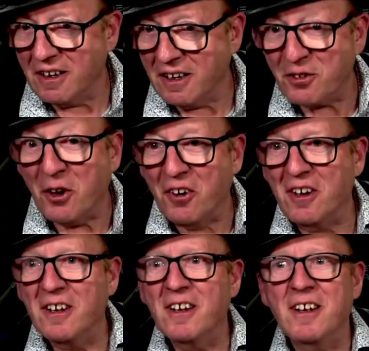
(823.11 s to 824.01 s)
It's gone.
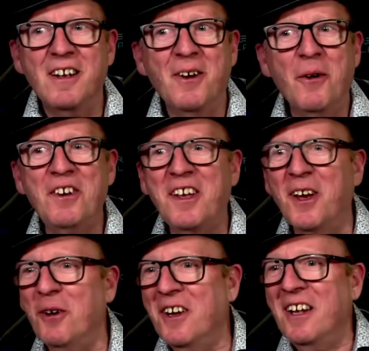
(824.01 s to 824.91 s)
Where'd it
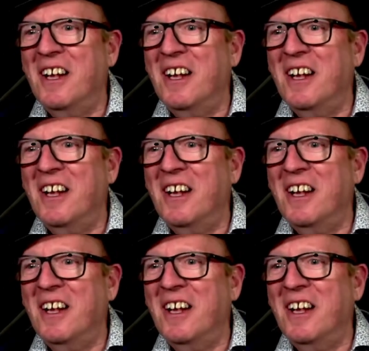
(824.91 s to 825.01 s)
go?